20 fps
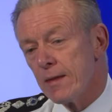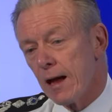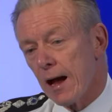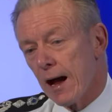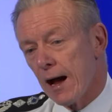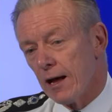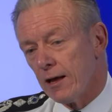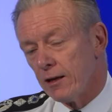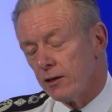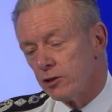I,
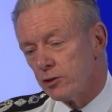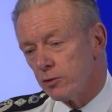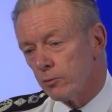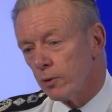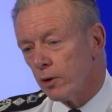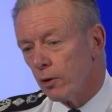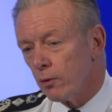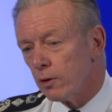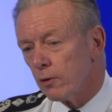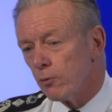mean, and, I,
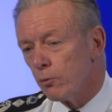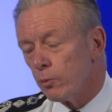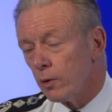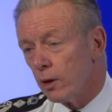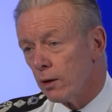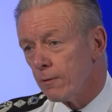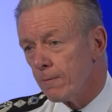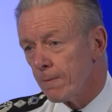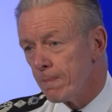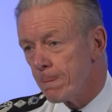I, point you to
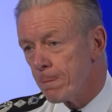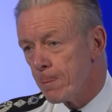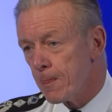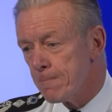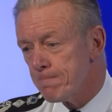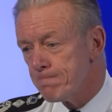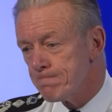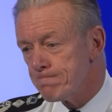Paris, and you'll